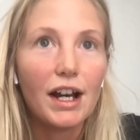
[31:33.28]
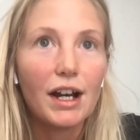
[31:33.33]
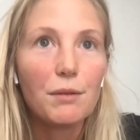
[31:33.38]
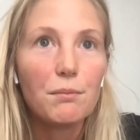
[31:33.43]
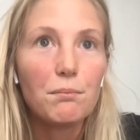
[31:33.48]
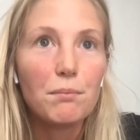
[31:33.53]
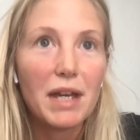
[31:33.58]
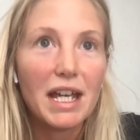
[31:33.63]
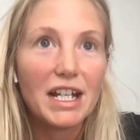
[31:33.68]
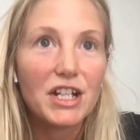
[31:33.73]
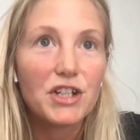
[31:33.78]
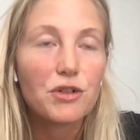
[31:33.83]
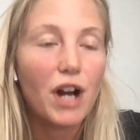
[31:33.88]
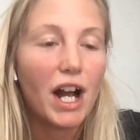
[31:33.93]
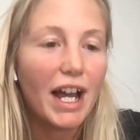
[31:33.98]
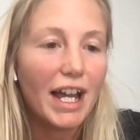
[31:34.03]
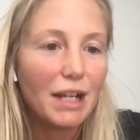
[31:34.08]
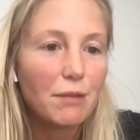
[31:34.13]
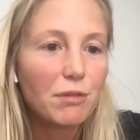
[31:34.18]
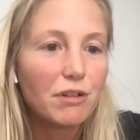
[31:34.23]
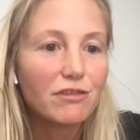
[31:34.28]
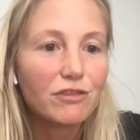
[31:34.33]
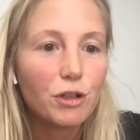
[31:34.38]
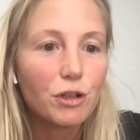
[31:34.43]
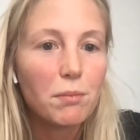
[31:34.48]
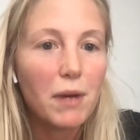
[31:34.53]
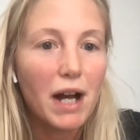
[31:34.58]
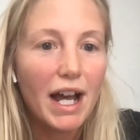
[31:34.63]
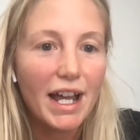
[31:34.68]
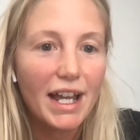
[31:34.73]
make trying before
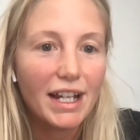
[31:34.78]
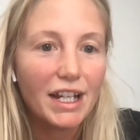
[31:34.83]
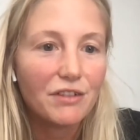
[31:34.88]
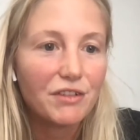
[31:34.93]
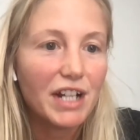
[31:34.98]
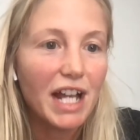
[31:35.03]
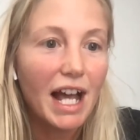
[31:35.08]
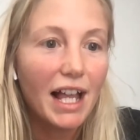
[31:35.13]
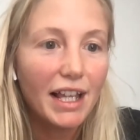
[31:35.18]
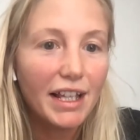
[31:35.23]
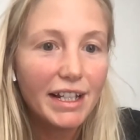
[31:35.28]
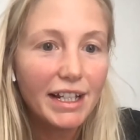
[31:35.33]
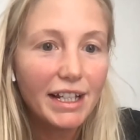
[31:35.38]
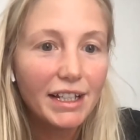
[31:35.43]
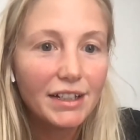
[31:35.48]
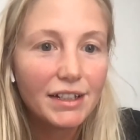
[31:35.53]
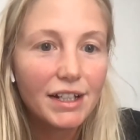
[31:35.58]
buying a reality.